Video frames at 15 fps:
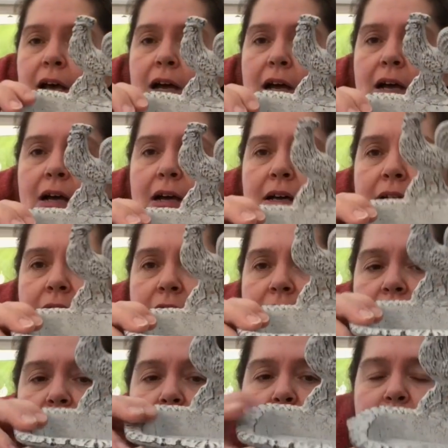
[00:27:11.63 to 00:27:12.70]
Uh,
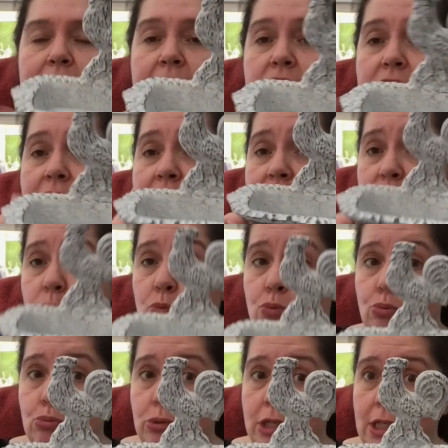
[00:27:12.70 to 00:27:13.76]
soap dish. It is
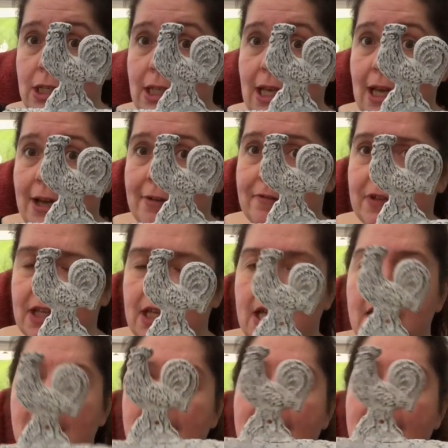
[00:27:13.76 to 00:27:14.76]
really heavy.